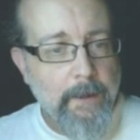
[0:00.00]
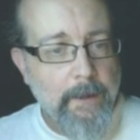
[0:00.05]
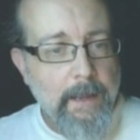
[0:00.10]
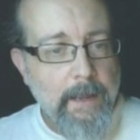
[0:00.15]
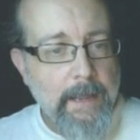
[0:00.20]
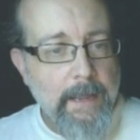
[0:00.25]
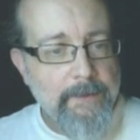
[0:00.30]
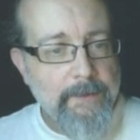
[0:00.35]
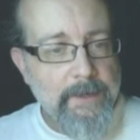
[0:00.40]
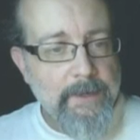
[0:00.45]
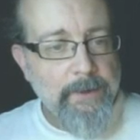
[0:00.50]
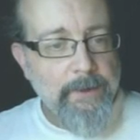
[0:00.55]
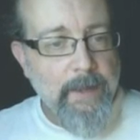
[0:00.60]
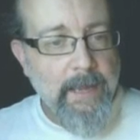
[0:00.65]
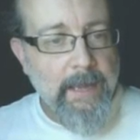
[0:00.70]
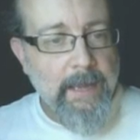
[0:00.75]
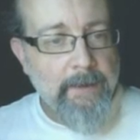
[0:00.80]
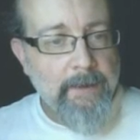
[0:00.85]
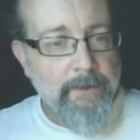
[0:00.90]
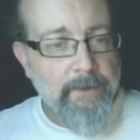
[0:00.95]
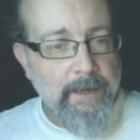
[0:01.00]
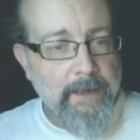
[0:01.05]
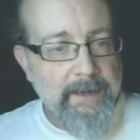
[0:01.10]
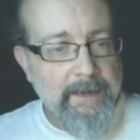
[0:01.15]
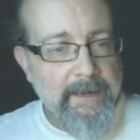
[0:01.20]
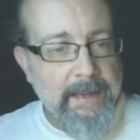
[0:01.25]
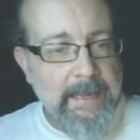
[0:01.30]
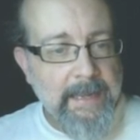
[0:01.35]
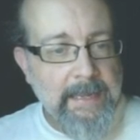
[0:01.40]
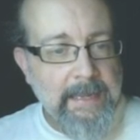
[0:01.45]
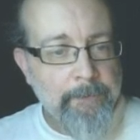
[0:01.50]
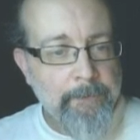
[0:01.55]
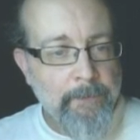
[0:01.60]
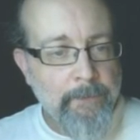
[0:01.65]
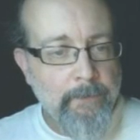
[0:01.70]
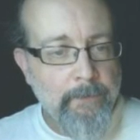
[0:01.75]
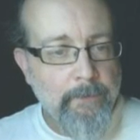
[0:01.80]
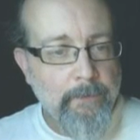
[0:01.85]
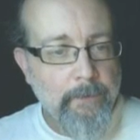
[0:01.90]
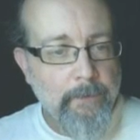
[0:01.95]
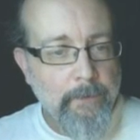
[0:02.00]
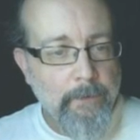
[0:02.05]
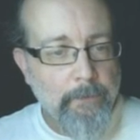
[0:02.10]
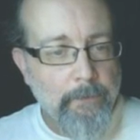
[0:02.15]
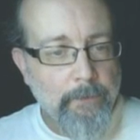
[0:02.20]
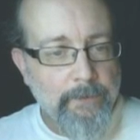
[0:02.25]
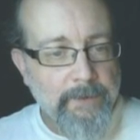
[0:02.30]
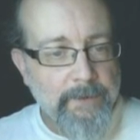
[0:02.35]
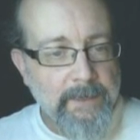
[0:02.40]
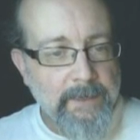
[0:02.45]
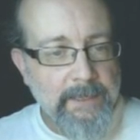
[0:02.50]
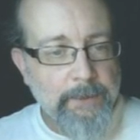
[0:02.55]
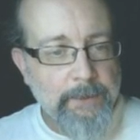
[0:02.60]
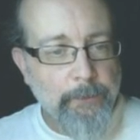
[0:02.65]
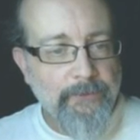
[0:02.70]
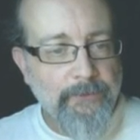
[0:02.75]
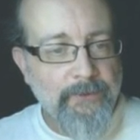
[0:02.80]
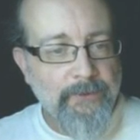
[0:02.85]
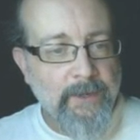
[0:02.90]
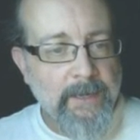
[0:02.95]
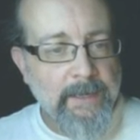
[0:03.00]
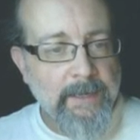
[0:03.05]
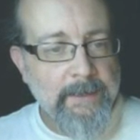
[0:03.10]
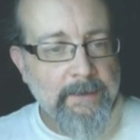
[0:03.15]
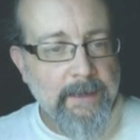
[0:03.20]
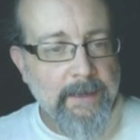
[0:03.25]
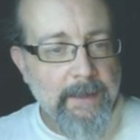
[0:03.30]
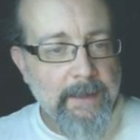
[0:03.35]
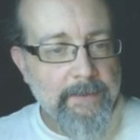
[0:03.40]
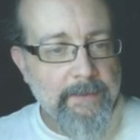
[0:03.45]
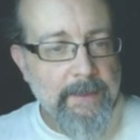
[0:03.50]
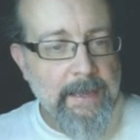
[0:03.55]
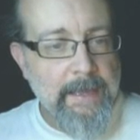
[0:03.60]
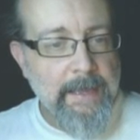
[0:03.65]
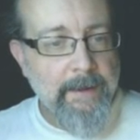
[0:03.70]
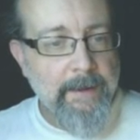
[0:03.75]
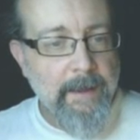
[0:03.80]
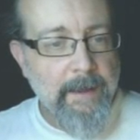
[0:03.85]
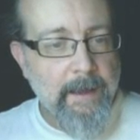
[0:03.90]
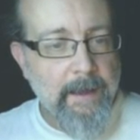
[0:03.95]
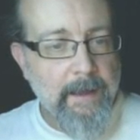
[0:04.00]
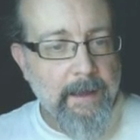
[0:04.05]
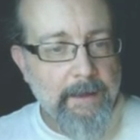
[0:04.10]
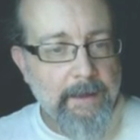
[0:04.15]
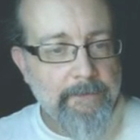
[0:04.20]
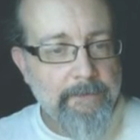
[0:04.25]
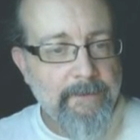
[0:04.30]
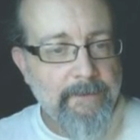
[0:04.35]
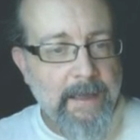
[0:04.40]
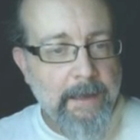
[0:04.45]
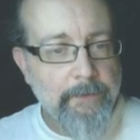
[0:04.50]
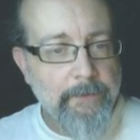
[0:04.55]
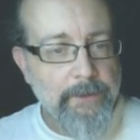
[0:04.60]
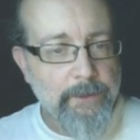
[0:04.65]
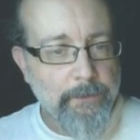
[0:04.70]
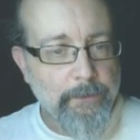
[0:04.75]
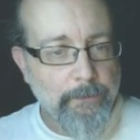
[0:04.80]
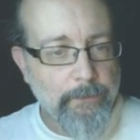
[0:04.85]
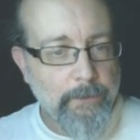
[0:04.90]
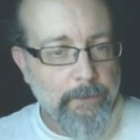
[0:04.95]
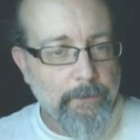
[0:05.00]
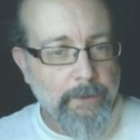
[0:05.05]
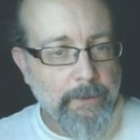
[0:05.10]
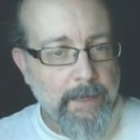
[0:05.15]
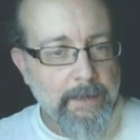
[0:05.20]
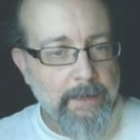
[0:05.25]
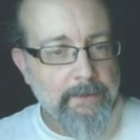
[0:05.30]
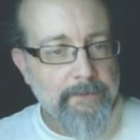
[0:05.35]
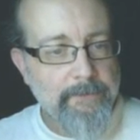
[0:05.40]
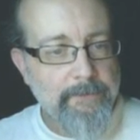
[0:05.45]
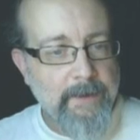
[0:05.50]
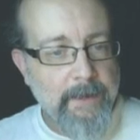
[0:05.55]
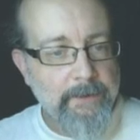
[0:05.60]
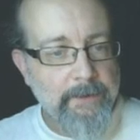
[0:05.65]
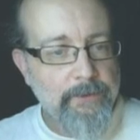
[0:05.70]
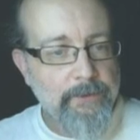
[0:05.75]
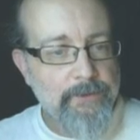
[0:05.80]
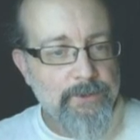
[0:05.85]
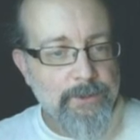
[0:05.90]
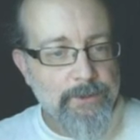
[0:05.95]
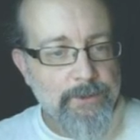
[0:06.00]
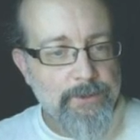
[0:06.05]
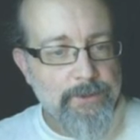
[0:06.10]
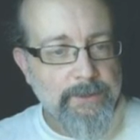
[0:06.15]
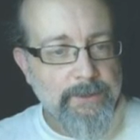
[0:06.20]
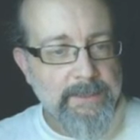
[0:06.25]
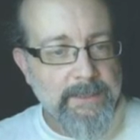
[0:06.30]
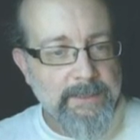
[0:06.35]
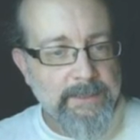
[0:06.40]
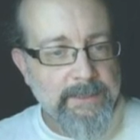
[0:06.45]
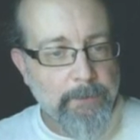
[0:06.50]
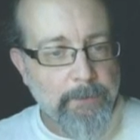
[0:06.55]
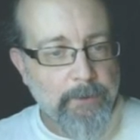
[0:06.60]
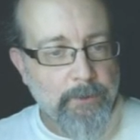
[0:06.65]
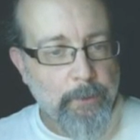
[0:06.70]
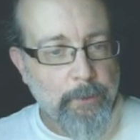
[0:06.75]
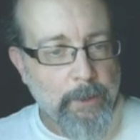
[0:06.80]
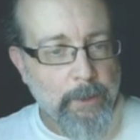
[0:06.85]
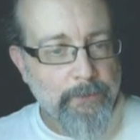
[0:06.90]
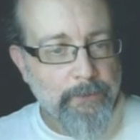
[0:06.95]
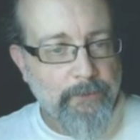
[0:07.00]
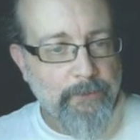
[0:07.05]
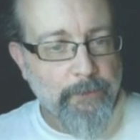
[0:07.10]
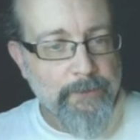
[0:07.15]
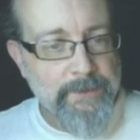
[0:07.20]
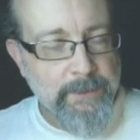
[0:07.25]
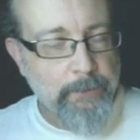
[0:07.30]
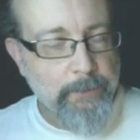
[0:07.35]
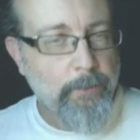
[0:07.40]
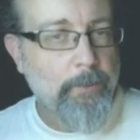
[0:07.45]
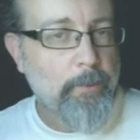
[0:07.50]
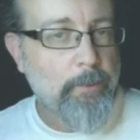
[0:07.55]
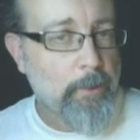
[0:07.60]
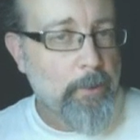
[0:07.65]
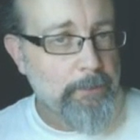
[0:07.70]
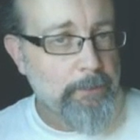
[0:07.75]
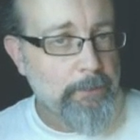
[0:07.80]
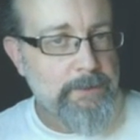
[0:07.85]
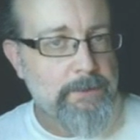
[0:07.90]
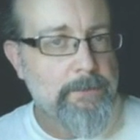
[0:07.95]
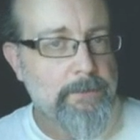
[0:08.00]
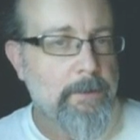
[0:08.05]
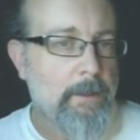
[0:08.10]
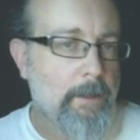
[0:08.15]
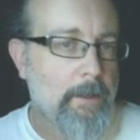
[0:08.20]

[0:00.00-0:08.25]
And then you have a name with an equal sign, and then a value. Okay, and the value is usually in double quotes or single quotes.